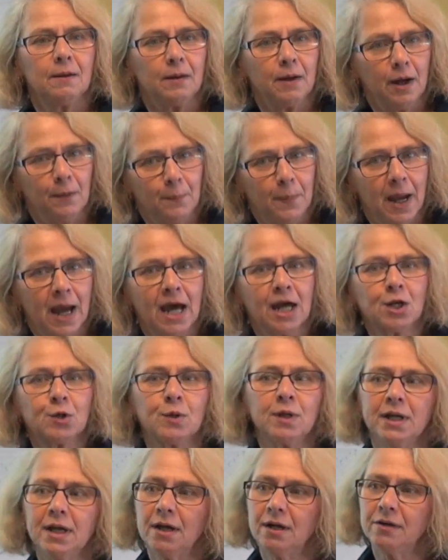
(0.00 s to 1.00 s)
a
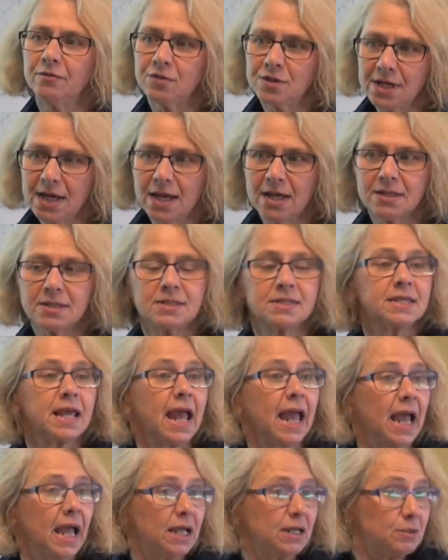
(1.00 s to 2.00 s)
battery of tests
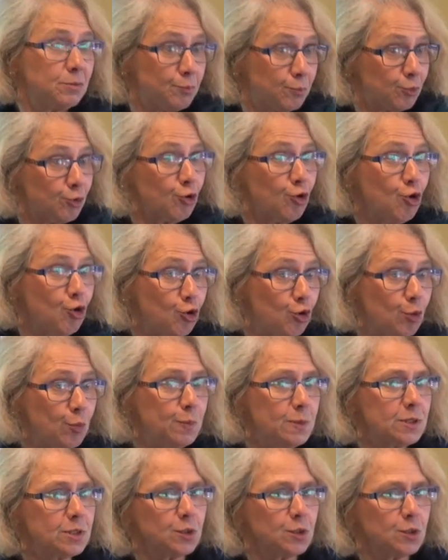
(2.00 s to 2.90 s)
and probes,